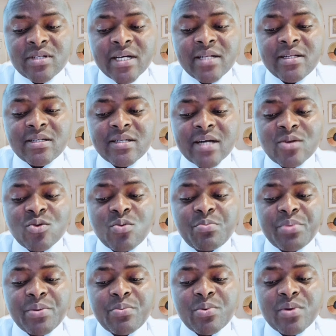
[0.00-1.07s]
tell the saloon
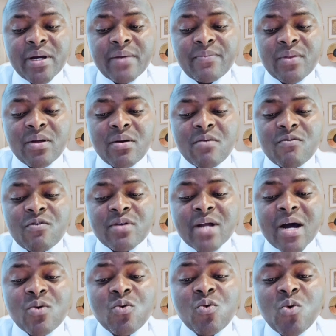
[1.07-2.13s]
people for
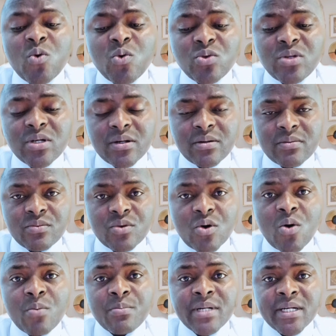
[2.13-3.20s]
that good
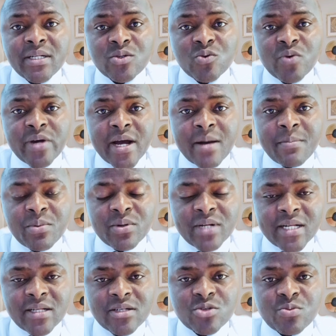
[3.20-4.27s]
update will
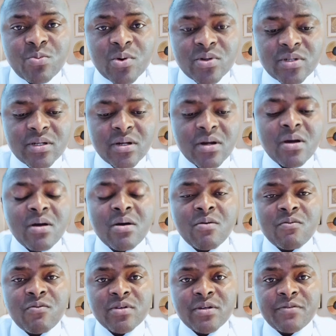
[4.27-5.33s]
happen at the spot
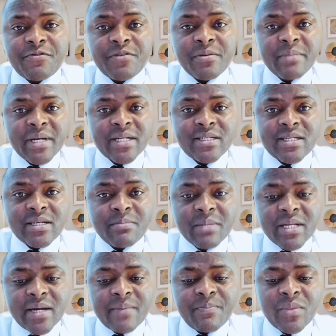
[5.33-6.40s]
for the female
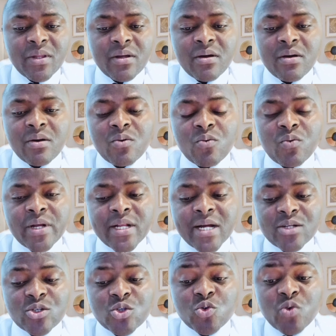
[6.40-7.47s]
team. Then we
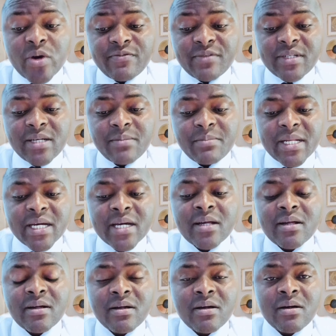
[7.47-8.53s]
na 12 team
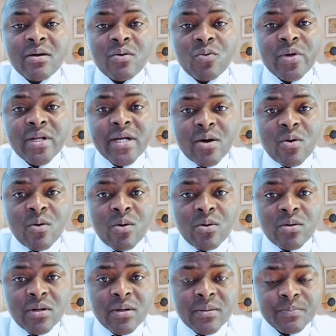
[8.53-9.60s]
then where they
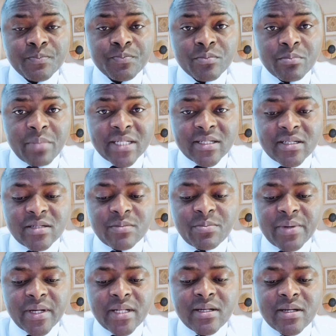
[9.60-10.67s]
all
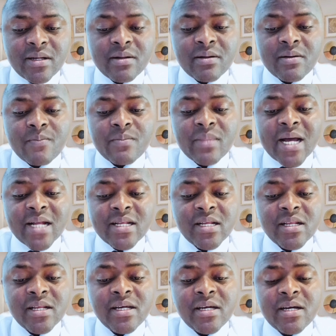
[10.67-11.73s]
participate na
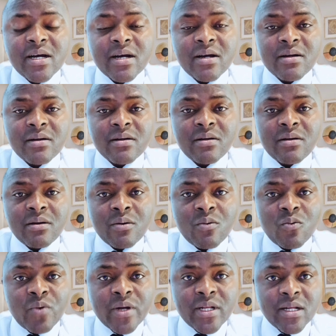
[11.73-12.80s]
the league,
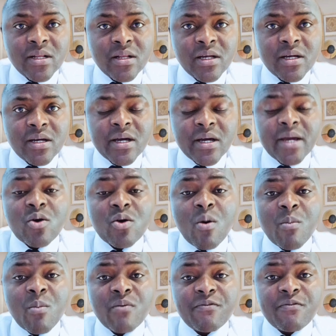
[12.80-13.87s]
where the league is
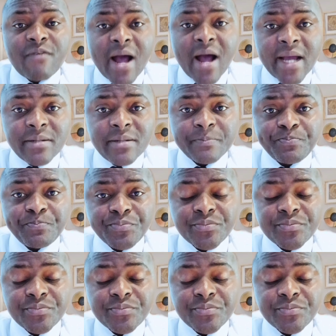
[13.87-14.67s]
come off fine.